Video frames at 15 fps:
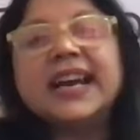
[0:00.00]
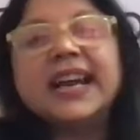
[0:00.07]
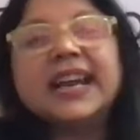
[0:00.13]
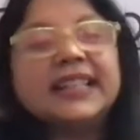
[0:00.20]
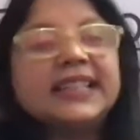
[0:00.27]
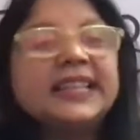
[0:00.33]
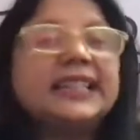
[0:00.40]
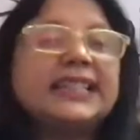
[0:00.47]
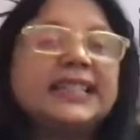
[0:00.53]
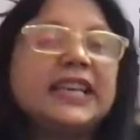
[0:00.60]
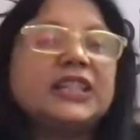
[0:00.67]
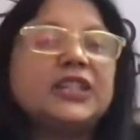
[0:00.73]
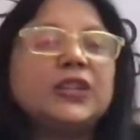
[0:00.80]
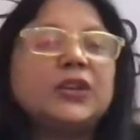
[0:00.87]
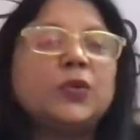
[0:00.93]
In this
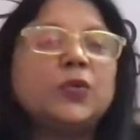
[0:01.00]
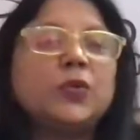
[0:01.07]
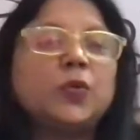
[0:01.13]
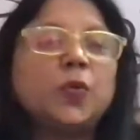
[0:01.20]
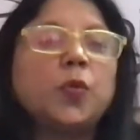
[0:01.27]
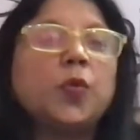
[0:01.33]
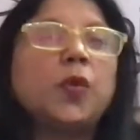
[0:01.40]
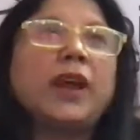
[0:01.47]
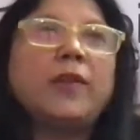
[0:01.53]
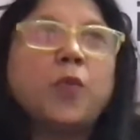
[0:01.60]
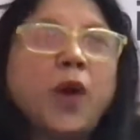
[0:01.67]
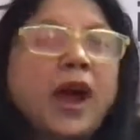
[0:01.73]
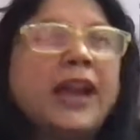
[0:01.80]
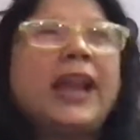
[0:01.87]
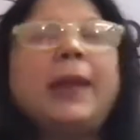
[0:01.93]
session, and
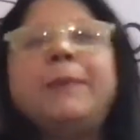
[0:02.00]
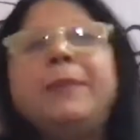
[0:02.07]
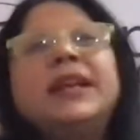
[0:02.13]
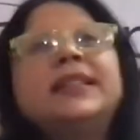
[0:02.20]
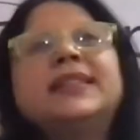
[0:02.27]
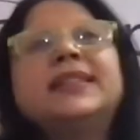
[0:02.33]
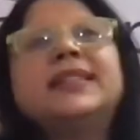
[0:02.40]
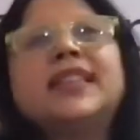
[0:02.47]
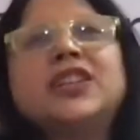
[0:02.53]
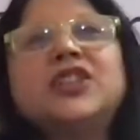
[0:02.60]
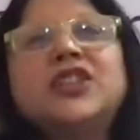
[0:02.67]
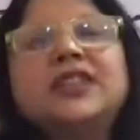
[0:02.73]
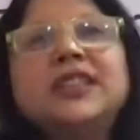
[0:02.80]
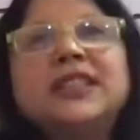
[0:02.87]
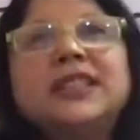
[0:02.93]
why I picked this
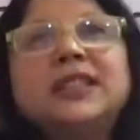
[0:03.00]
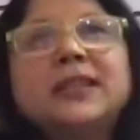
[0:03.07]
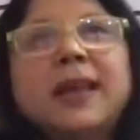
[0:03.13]
session is